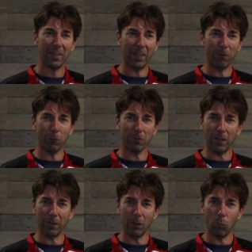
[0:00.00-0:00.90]
and all of a
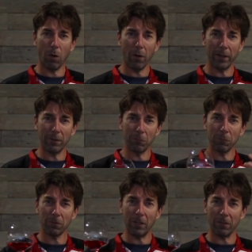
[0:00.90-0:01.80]
sudden the wine
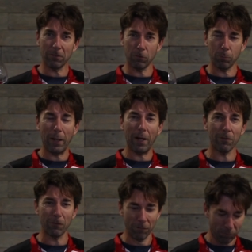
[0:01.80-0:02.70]
starts to
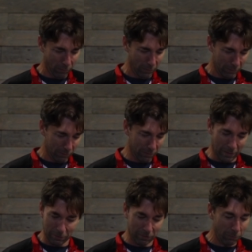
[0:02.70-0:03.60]
sparkle.
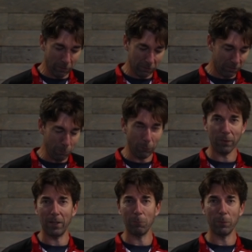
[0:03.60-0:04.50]
So it seems like a simple
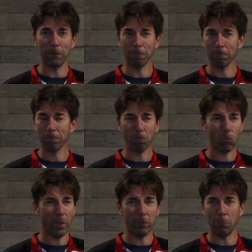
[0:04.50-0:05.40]
thing, but
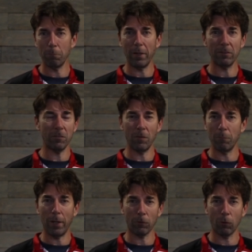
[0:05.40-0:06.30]
has a massive
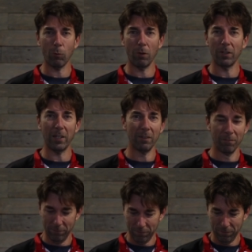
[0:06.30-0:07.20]
impact on quality.
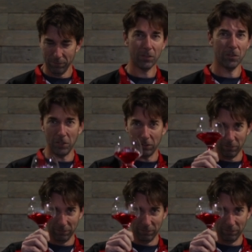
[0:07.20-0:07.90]
Cheers.